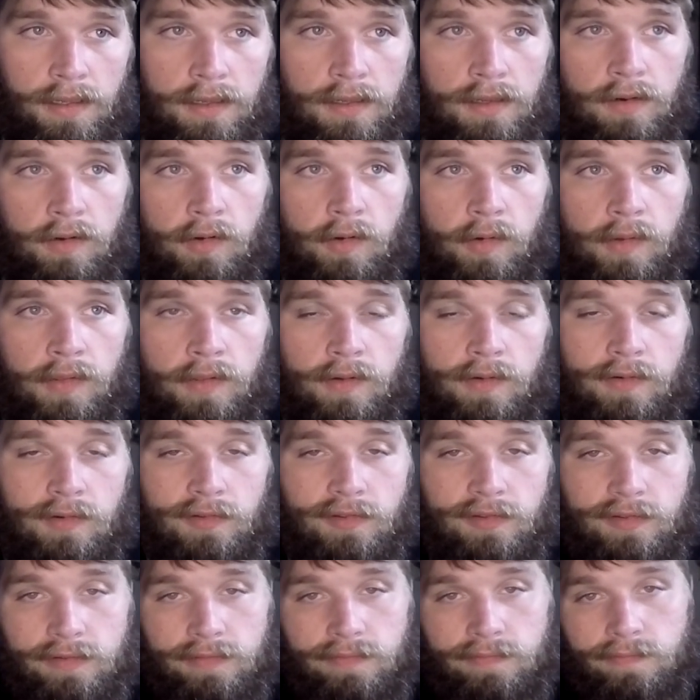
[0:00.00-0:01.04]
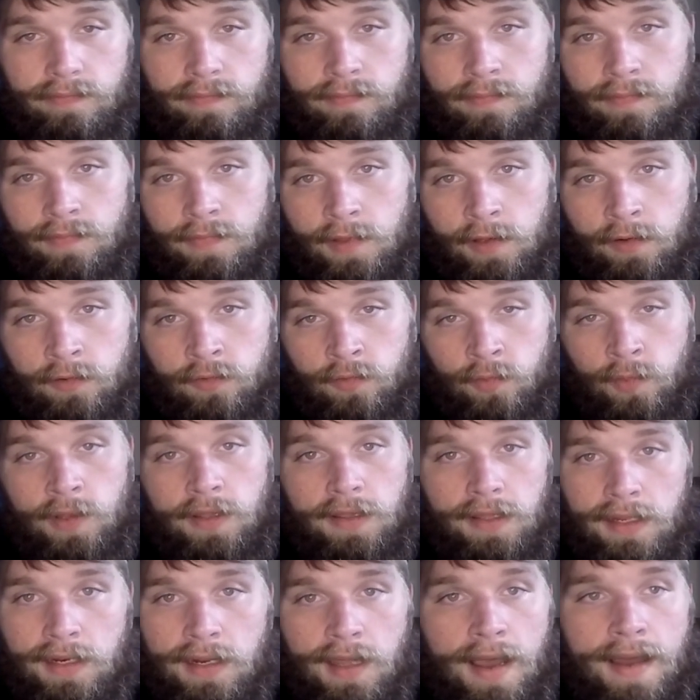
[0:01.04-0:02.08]
And there's
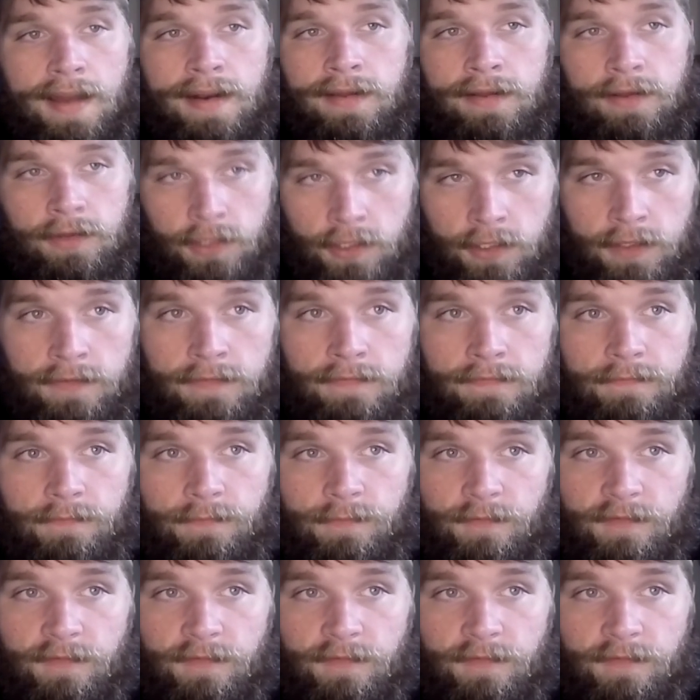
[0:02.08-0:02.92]
really not a good